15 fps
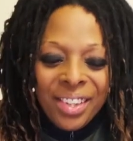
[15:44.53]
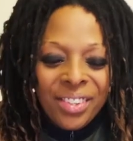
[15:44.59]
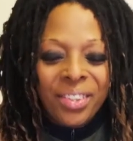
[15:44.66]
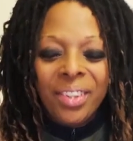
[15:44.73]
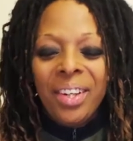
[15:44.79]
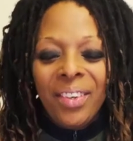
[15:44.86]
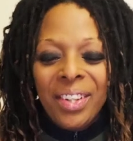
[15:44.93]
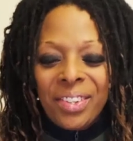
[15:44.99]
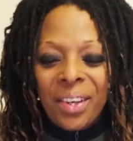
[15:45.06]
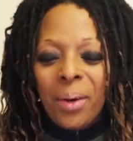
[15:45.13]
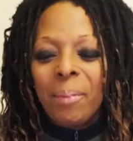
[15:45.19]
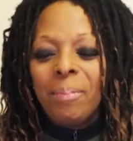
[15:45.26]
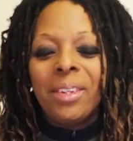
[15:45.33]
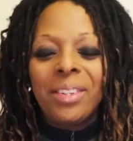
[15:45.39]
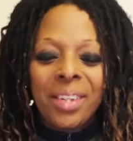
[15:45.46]
so anyways, I
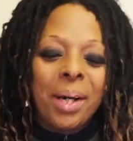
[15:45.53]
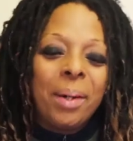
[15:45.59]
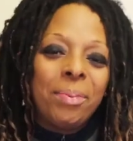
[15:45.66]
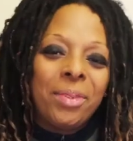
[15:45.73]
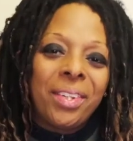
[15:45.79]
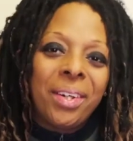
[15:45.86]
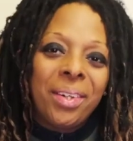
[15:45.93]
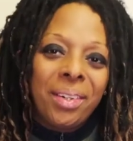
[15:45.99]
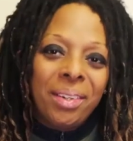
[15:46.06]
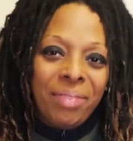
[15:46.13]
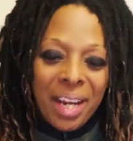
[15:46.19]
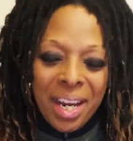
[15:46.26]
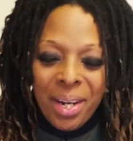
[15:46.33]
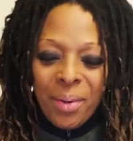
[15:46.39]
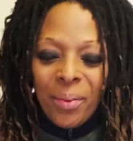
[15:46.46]
hope this helps though. If
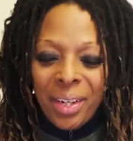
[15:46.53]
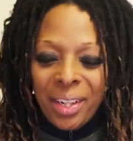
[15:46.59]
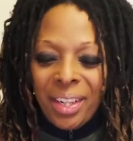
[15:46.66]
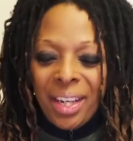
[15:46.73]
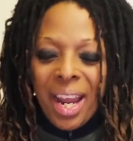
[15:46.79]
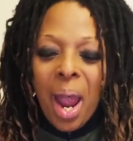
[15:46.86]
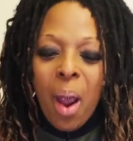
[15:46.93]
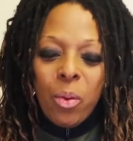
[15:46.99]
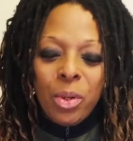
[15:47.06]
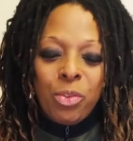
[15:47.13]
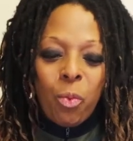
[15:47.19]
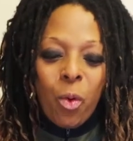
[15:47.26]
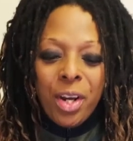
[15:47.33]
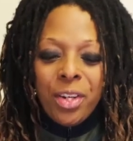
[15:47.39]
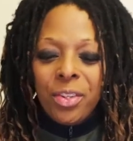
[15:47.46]
anyone
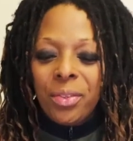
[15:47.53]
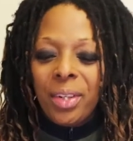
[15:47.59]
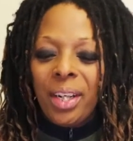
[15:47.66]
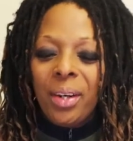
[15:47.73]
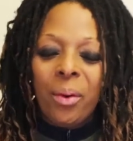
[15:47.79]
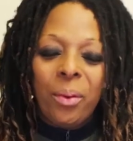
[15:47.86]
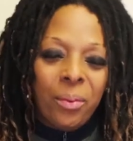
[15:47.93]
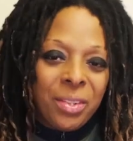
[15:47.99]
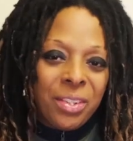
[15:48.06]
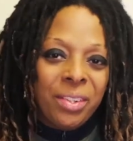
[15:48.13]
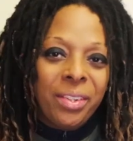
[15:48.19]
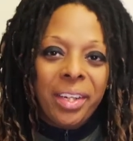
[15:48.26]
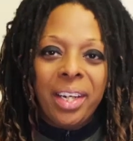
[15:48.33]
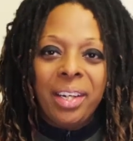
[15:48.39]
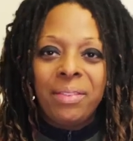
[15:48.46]
was wondering or was
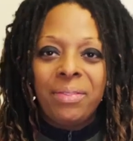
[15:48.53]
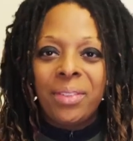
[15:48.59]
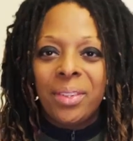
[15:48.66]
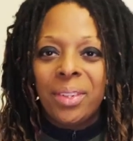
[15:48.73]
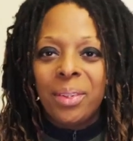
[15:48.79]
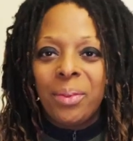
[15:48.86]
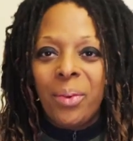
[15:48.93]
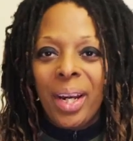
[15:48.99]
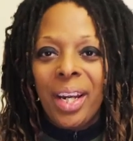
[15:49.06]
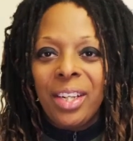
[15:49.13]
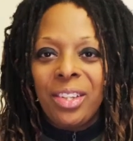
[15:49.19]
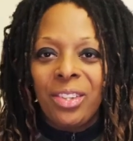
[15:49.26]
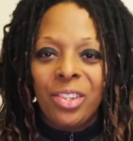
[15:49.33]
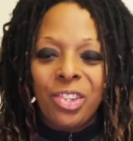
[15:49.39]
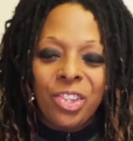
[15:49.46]
looking for a way
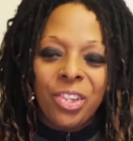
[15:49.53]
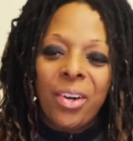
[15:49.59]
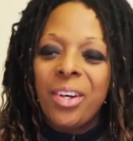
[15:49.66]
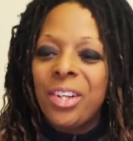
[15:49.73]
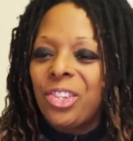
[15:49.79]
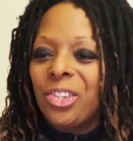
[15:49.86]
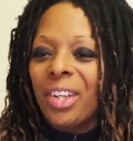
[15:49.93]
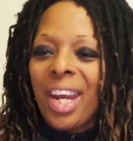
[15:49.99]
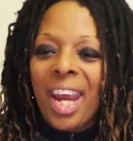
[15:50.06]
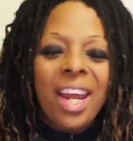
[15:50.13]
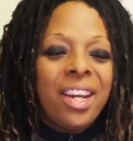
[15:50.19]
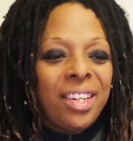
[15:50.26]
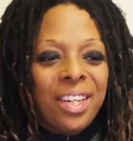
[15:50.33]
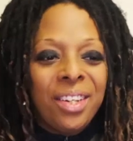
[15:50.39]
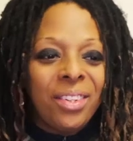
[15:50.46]
to charge your
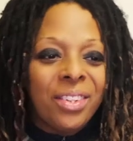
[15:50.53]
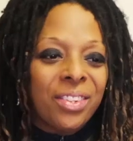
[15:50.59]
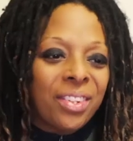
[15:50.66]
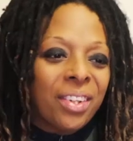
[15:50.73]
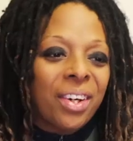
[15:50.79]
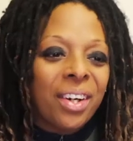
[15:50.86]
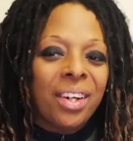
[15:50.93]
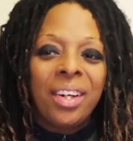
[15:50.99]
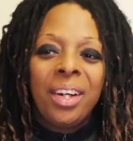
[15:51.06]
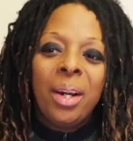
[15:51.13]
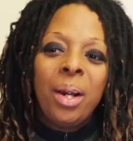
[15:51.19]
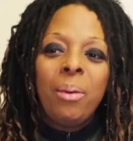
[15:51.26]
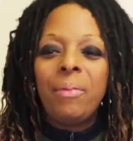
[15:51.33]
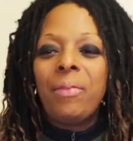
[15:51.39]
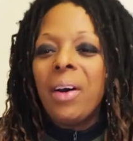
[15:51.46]
Canon EOS R
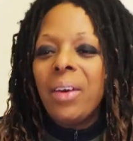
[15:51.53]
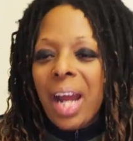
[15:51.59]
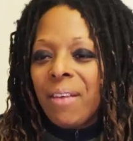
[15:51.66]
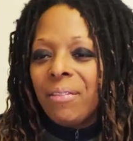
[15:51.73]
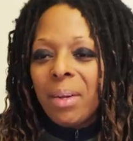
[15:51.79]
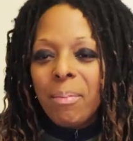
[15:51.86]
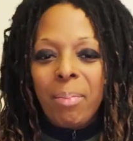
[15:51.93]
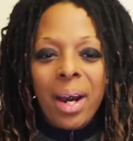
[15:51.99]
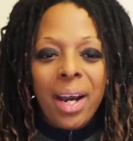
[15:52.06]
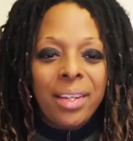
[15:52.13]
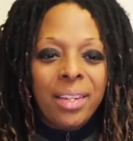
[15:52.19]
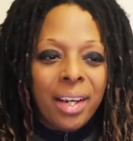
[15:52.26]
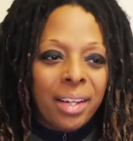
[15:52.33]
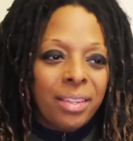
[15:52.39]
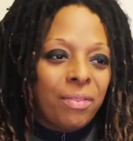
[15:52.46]
without having to buy
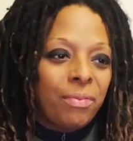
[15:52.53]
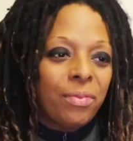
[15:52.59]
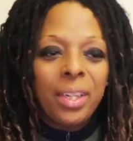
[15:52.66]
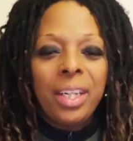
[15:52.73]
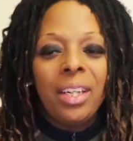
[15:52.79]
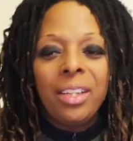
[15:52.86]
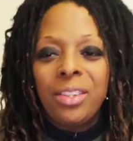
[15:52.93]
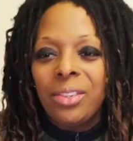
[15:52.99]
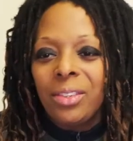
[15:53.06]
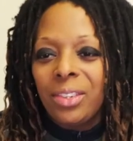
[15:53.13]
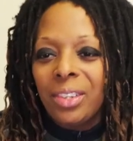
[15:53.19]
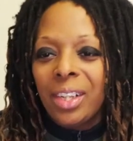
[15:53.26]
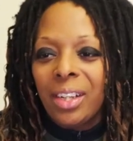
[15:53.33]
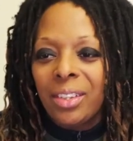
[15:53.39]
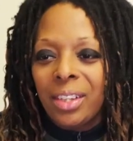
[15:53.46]
that freaking
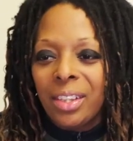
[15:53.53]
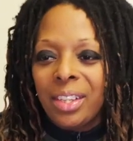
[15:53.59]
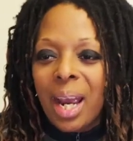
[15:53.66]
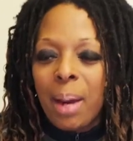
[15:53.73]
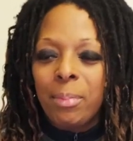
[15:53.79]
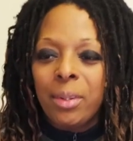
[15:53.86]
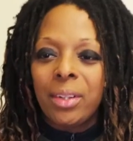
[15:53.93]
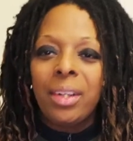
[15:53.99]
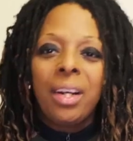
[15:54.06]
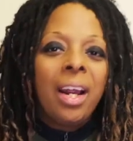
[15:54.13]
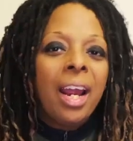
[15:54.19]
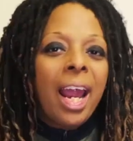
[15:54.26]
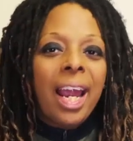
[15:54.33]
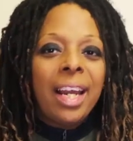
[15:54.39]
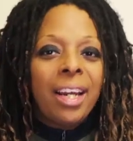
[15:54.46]
$200 adapter.
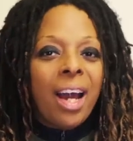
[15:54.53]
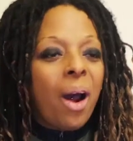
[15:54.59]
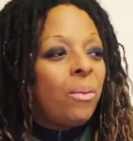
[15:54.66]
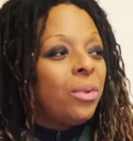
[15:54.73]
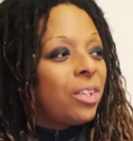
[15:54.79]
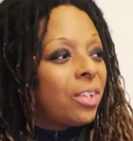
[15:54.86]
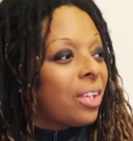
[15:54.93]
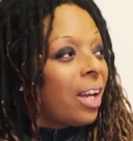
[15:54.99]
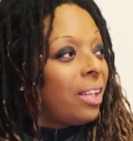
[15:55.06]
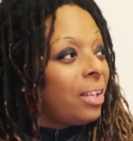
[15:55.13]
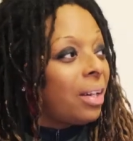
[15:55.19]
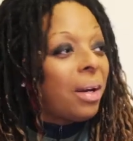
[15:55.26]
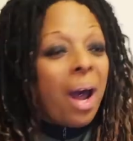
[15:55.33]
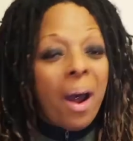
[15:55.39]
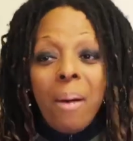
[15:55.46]
And I was just,
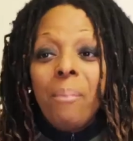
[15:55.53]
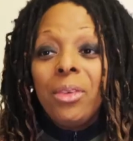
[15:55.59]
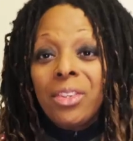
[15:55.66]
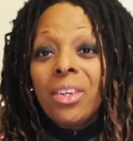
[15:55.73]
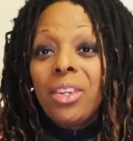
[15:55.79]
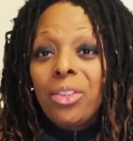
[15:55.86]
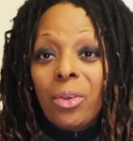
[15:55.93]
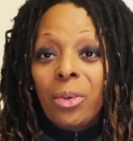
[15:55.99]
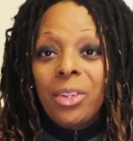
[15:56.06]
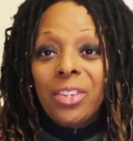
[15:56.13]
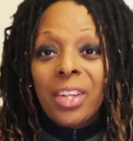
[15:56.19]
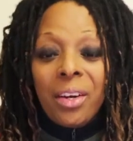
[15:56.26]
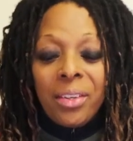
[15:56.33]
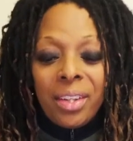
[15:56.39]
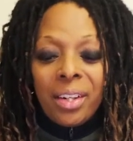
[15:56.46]
look, I'm just going to throw this
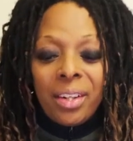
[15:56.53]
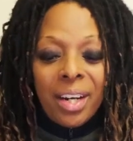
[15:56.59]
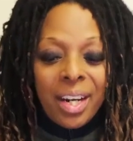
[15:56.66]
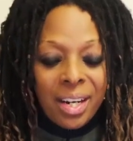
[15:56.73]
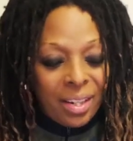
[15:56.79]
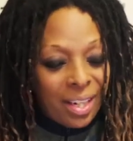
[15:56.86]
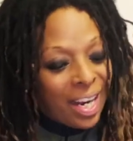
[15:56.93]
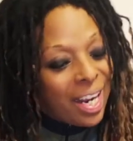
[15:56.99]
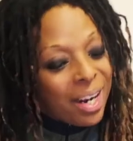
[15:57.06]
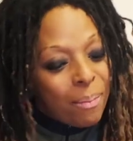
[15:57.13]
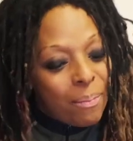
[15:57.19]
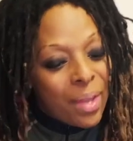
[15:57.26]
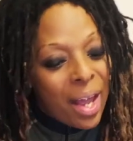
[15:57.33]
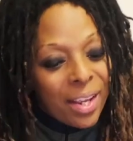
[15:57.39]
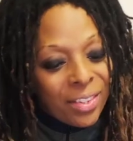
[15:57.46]
out there. And again,
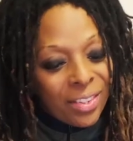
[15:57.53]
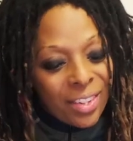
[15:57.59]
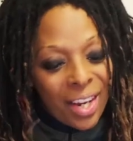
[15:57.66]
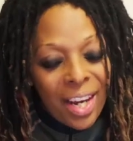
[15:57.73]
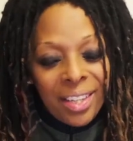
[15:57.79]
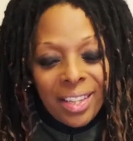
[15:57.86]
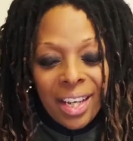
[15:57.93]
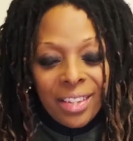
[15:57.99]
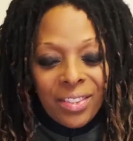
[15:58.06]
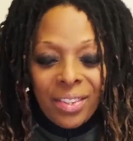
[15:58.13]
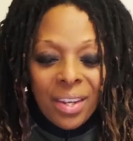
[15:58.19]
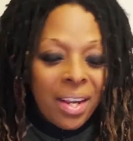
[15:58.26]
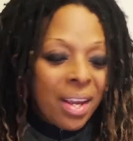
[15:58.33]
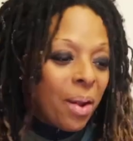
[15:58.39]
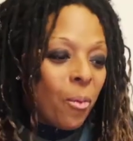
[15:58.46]
I'm not saying that's
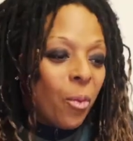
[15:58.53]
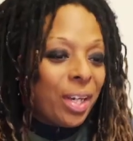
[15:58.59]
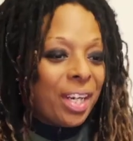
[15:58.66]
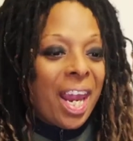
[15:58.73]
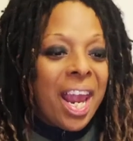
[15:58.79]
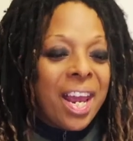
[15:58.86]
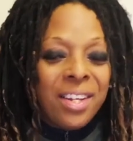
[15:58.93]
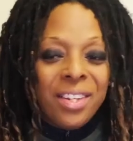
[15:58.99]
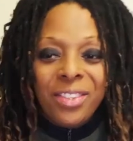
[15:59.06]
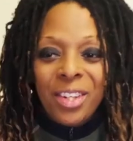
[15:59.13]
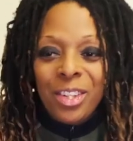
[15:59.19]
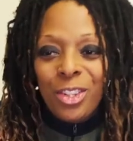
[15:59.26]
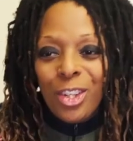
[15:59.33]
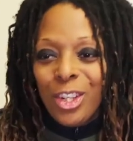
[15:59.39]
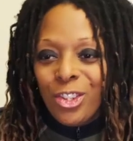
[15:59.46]
what Canon's
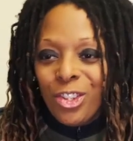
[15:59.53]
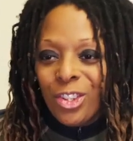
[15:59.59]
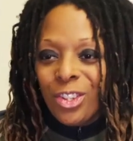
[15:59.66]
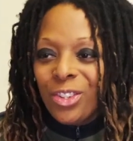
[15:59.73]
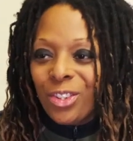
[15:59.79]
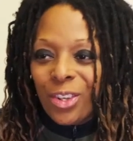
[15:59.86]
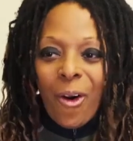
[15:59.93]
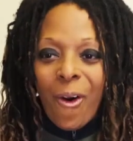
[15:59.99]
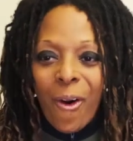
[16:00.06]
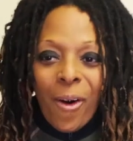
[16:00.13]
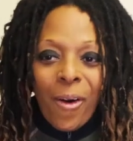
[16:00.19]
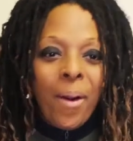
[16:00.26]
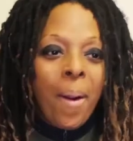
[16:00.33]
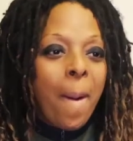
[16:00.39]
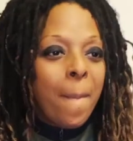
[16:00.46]
intentions
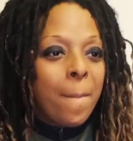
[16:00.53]
are,